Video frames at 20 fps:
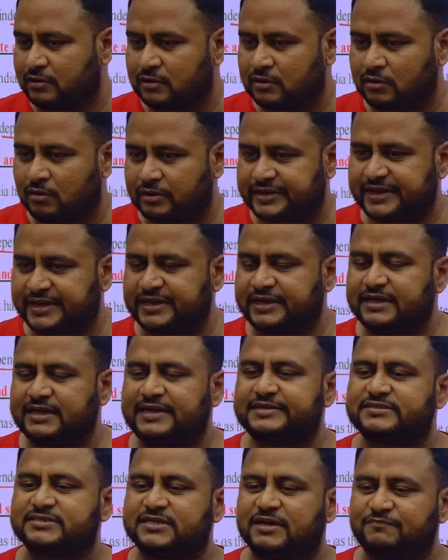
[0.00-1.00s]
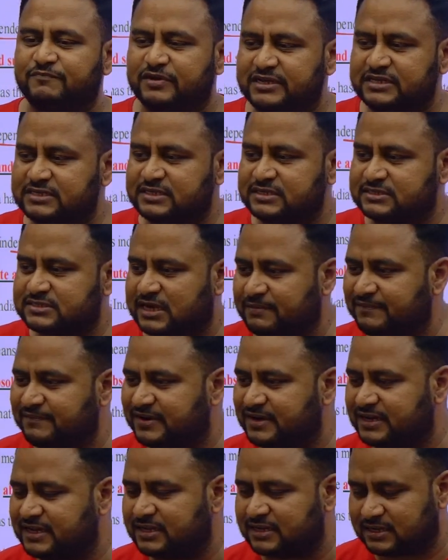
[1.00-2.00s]
Okay, if someone is
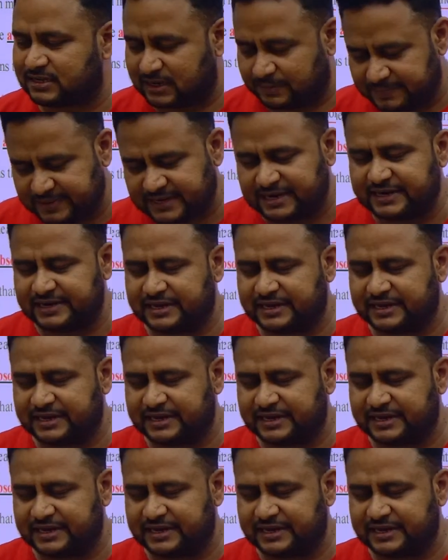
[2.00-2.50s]
coming and